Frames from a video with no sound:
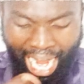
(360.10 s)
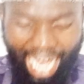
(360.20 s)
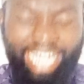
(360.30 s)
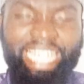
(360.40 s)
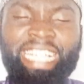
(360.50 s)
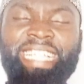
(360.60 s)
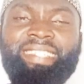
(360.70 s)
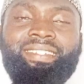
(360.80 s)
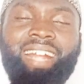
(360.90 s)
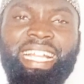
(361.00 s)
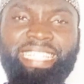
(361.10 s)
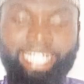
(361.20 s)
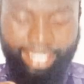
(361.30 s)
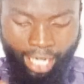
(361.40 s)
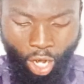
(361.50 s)
Ali is
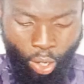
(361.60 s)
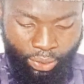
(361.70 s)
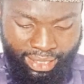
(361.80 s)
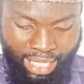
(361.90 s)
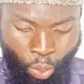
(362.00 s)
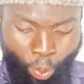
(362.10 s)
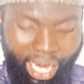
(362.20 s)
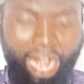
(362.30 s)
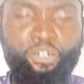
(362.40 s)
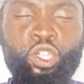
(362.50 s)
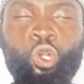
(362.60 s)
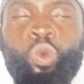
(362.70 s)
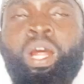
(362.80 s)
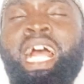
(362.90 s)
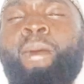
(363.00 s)
riding the horse. We have
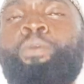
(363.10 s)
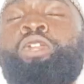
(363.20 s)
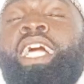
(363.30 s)
Yurukabu